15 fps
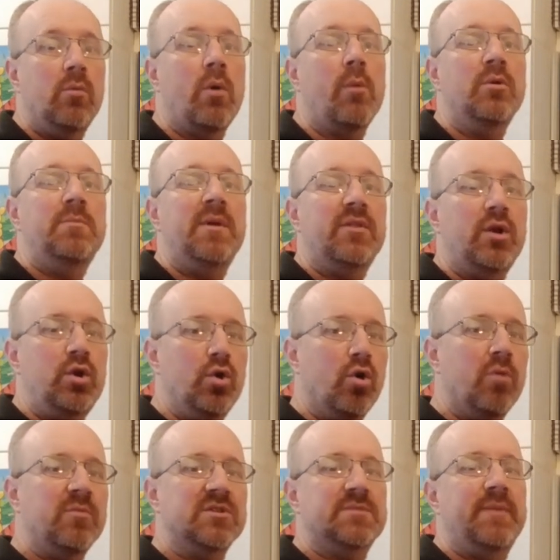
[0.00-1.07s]
what would be the
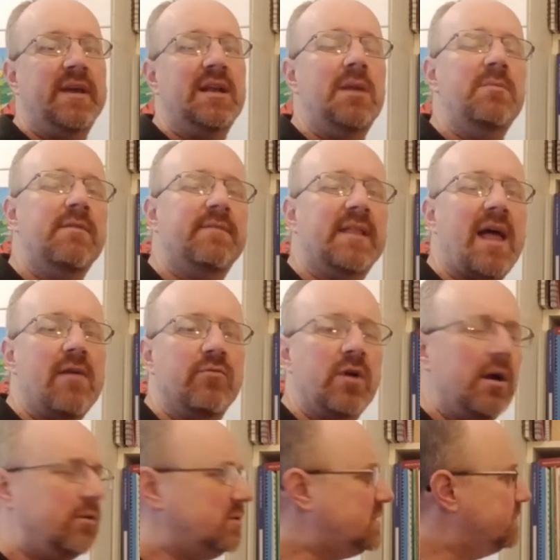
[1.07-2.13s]
normal speed limit for that
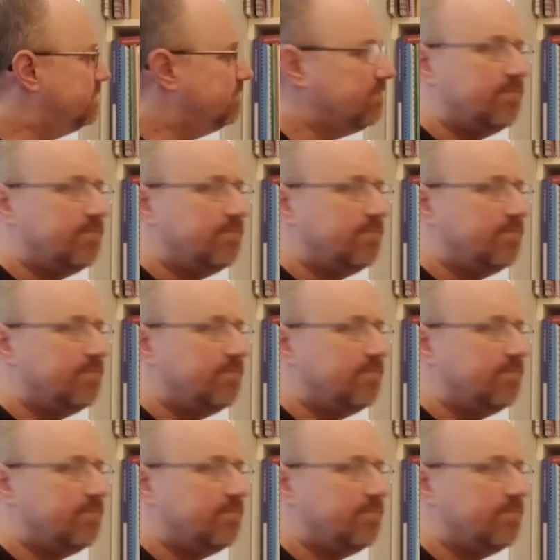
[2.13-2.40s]
road.